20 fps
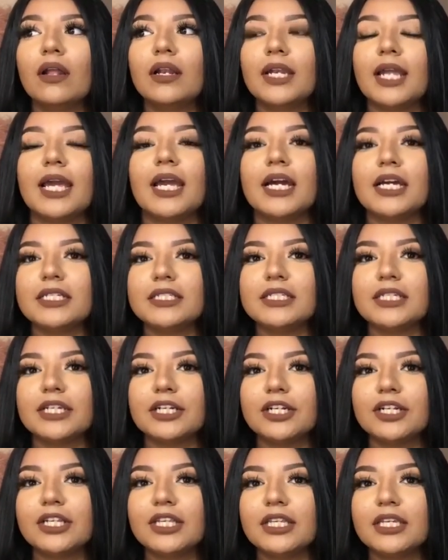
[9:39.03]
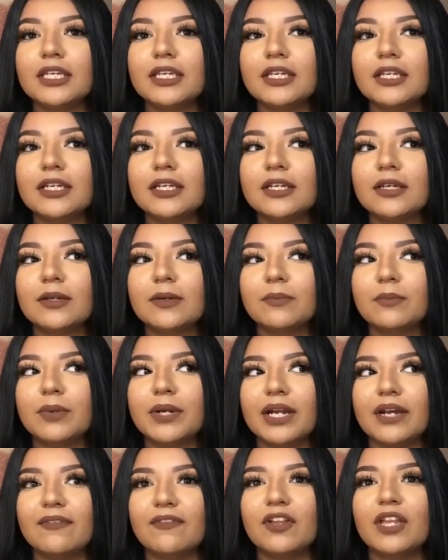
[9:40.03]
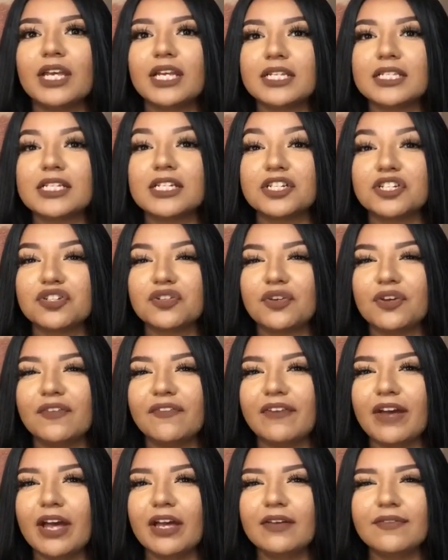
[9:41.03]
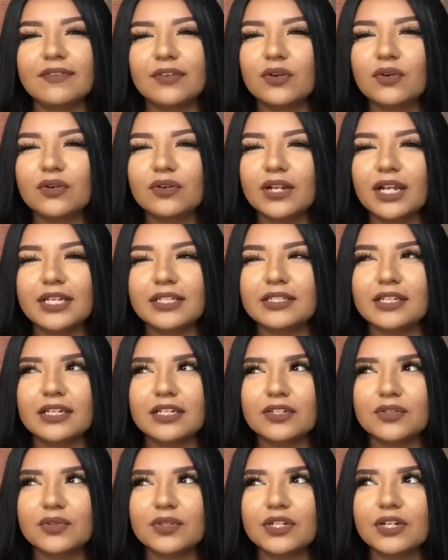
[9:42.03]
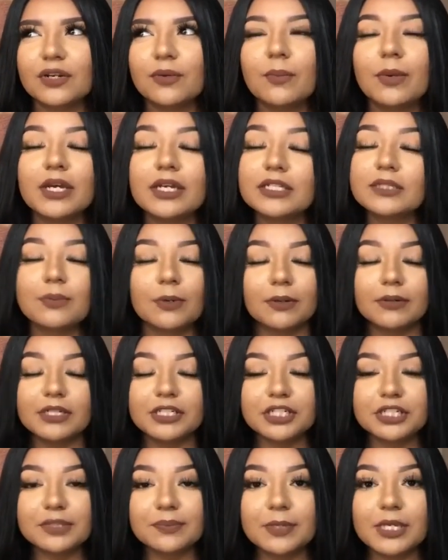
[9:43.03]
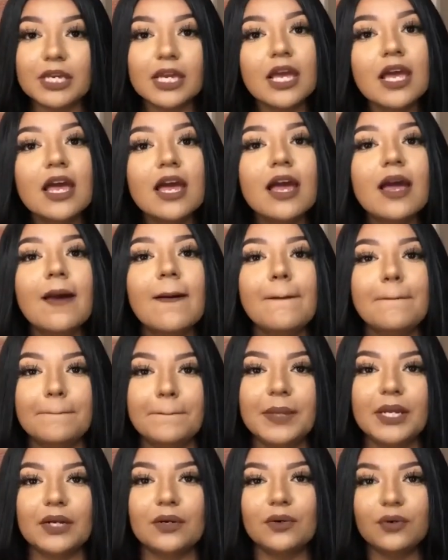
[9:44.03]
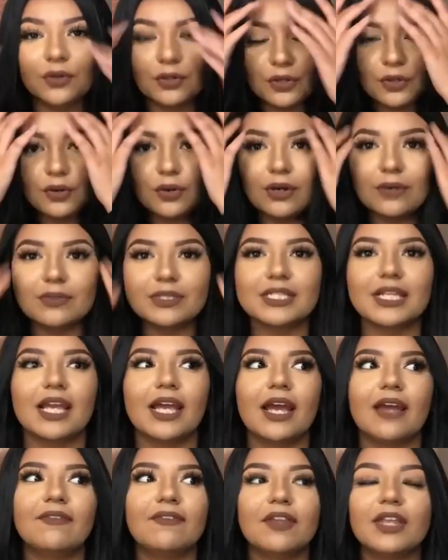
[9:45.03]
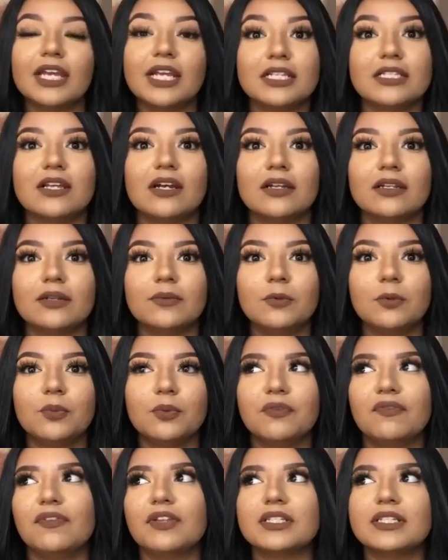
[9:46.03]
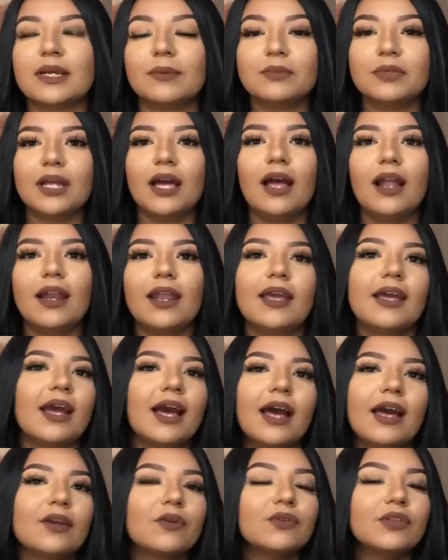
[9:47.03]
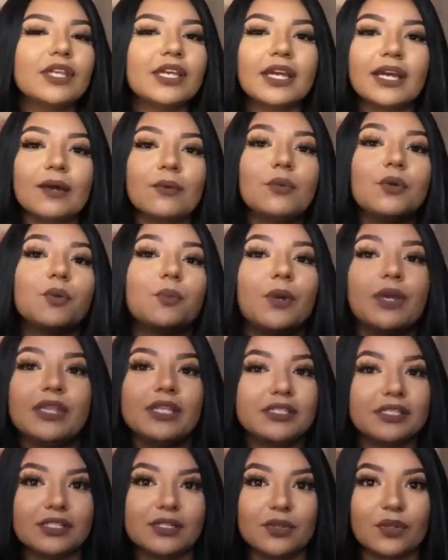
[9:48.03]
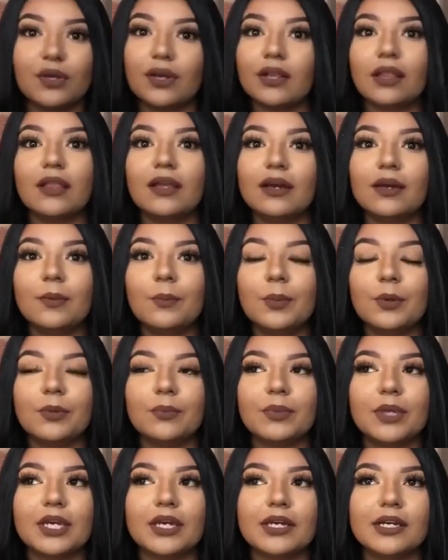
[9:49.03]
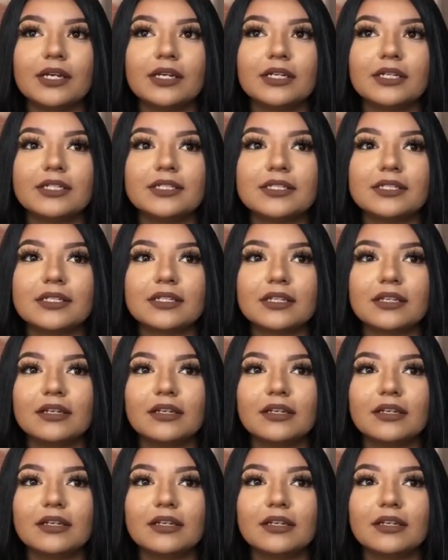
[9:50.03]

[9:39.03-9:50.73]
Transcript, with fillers: like a dinner thing. But I feel like it's gonna show your fat if you go to like take it to a dinner, but it's probably just me. Pero, you know, I was like, I feel like it's not club approved, because I'm like, I don't think I would wear this to the club, because